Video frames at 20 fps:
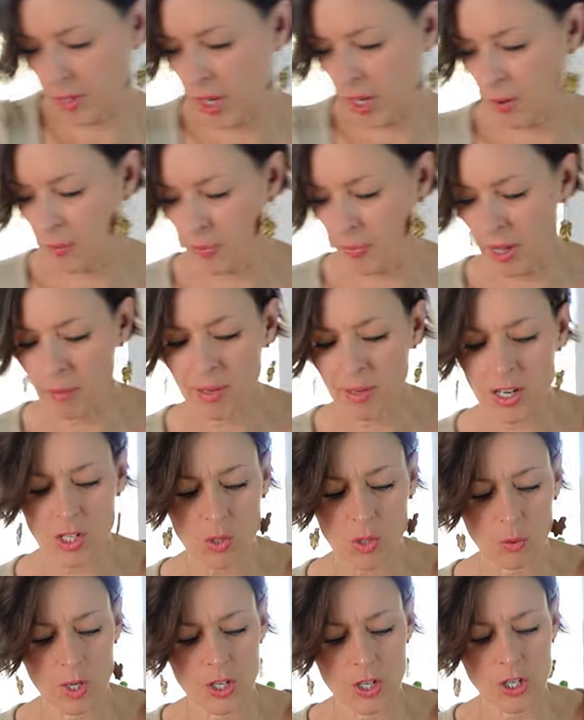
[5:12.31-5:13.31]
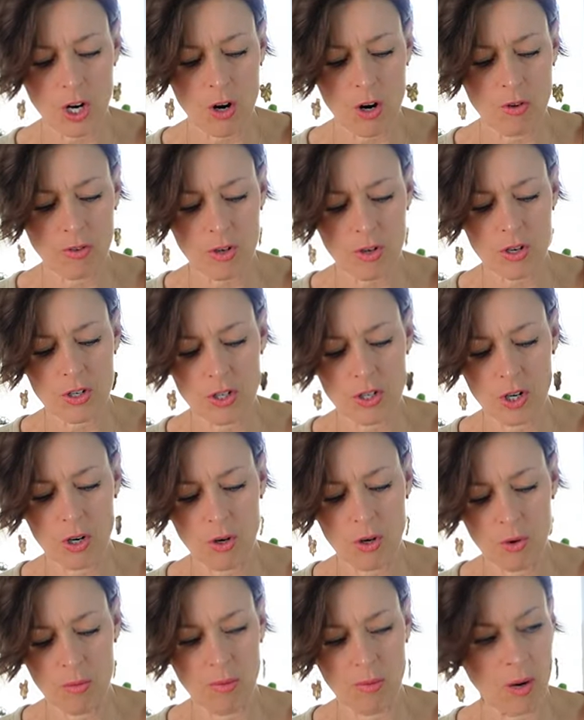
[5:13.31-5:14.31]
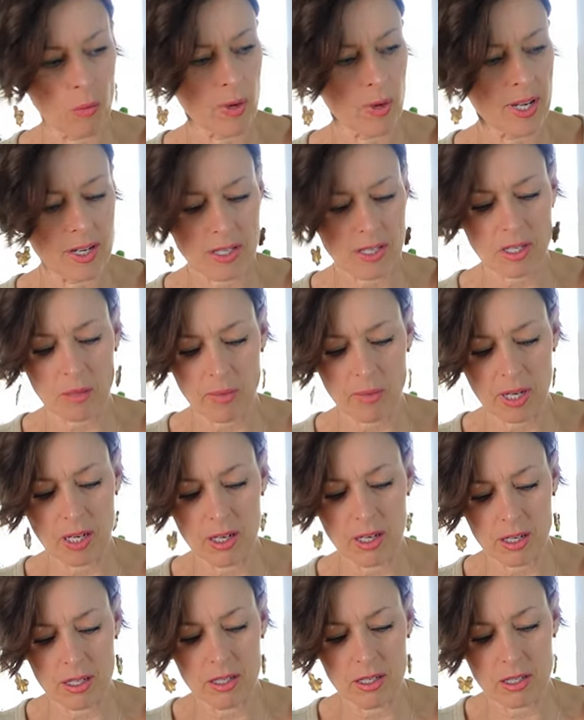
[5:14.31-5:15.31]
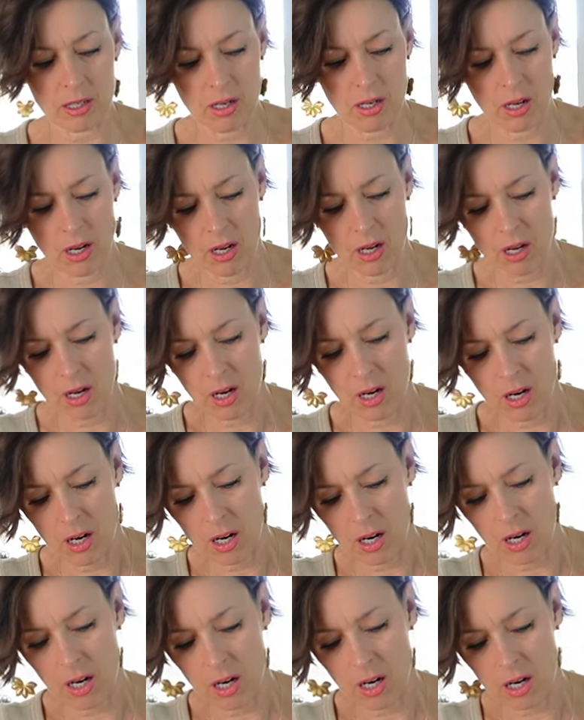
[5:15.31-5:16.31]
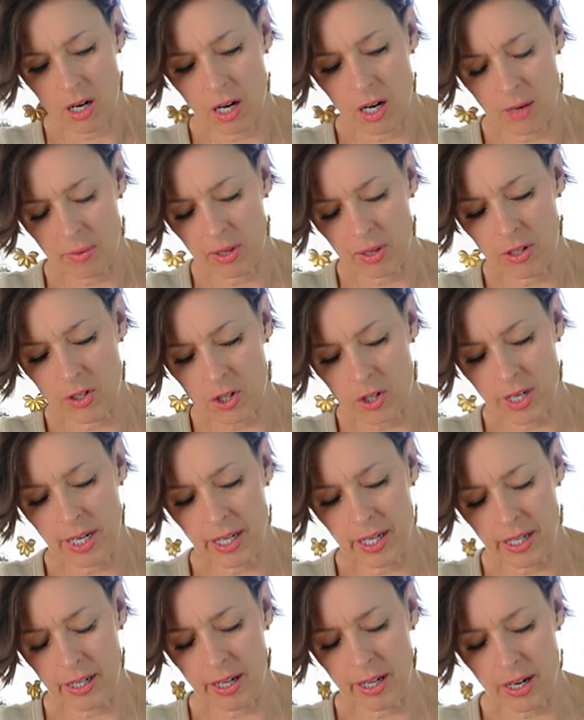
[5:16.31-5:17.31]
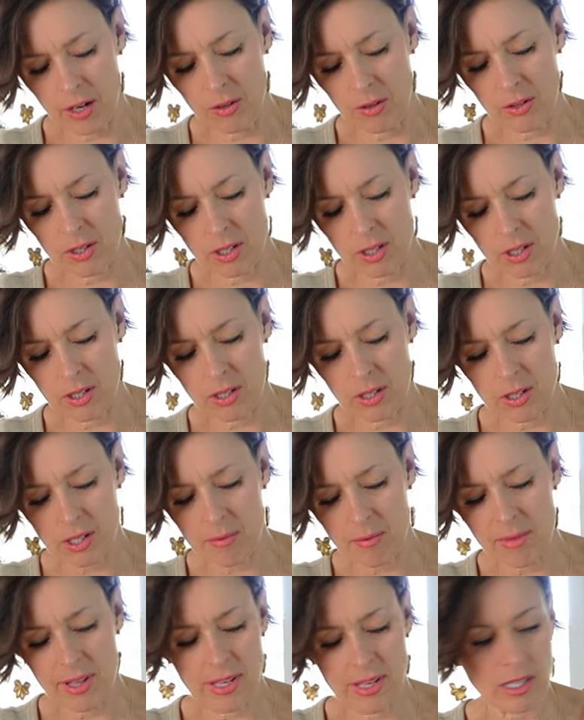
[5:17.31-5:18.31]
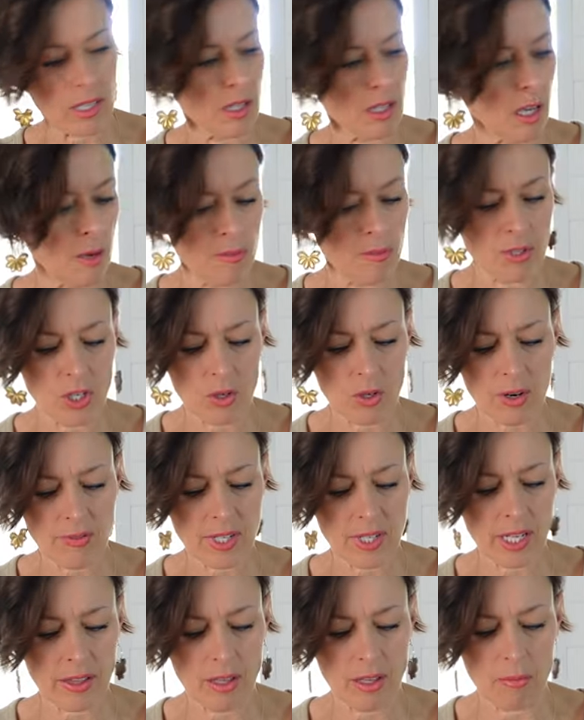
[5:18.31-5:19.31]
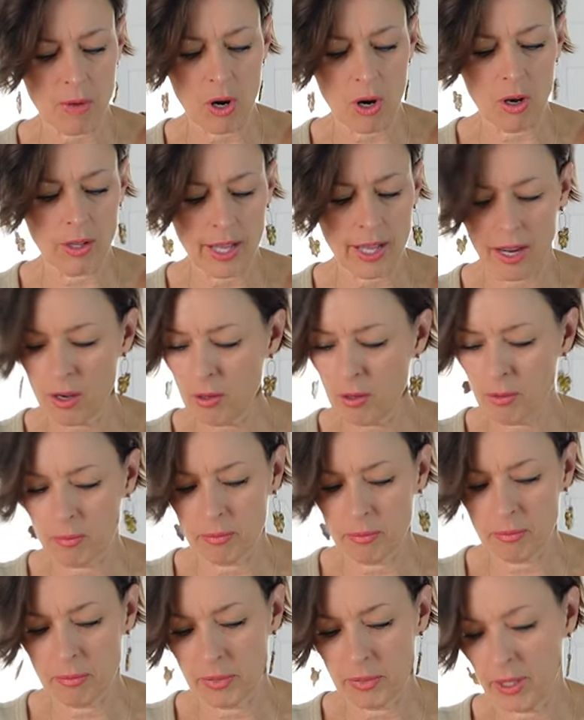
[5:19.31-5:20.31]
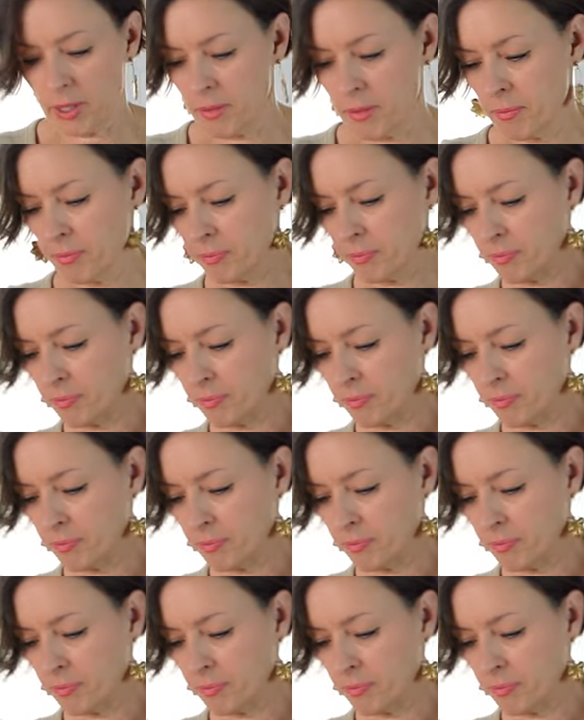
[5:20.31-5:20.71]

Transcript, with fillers: Now I'm gonna switch over to my whisk because I'm gonna try to get out some of these lumps. You don't have to get them all out, but